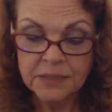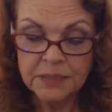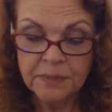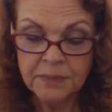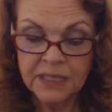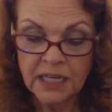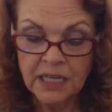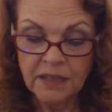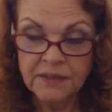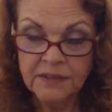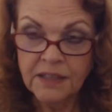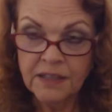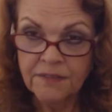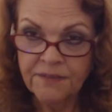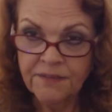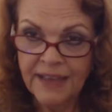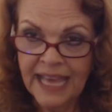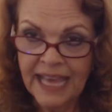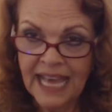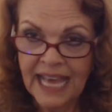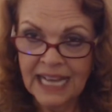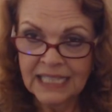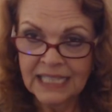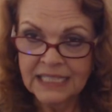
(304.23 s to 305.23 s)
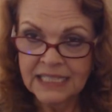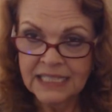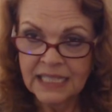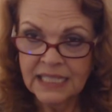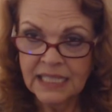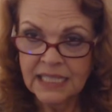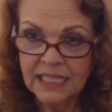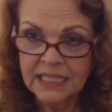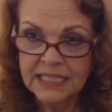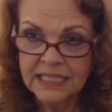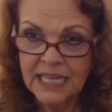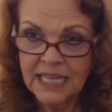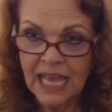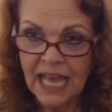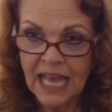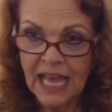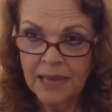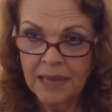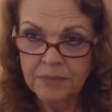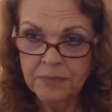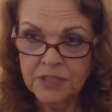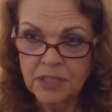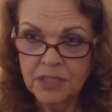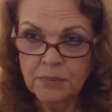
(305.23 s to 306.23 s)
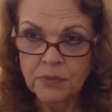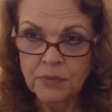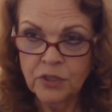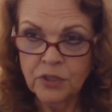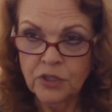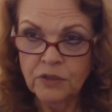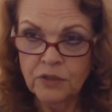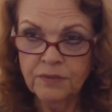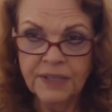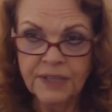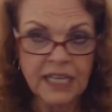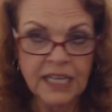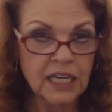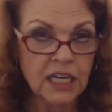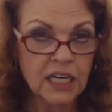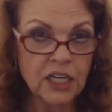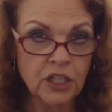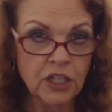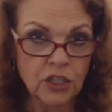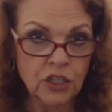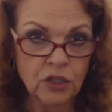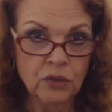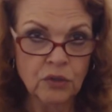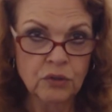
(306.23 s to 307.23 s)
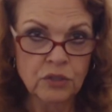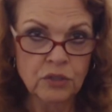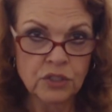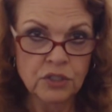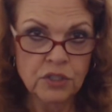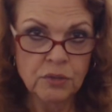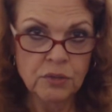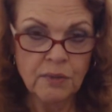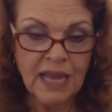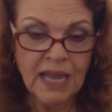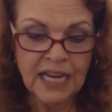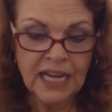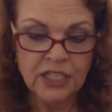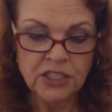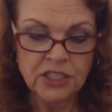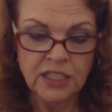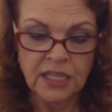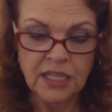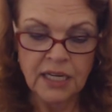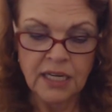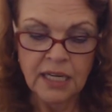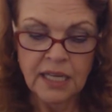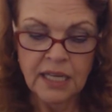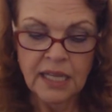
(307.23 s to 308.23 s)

of the facts, time to move in a new direction.